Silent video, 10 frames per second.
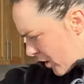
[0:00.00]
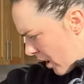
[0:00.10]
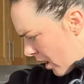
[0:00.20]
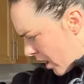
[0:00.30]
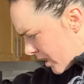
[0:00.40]

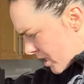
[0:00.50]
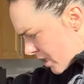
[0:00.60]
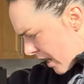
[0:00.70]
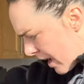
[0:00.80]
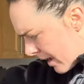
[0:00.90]
got
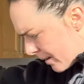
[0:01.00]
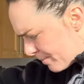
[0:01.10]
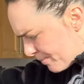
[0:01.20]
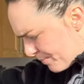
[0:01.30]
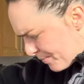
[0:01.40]

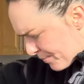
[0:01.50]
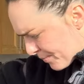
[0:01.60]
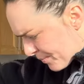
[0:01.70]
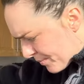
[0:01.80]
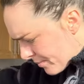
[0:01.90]
some
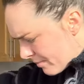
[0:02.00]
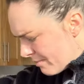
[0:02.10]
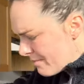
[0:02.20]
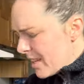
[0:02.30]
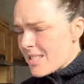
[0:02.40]

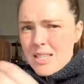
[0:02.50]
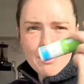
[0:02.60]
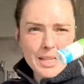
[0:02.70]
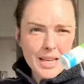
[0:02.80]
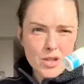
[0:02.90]

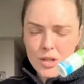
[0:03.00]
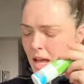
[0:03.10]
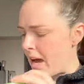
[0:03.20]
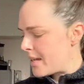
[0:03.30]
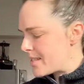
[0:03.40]

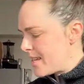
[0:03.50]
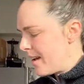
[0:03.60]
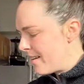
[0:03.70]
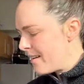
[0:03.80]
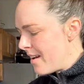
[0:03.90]
electrolytes,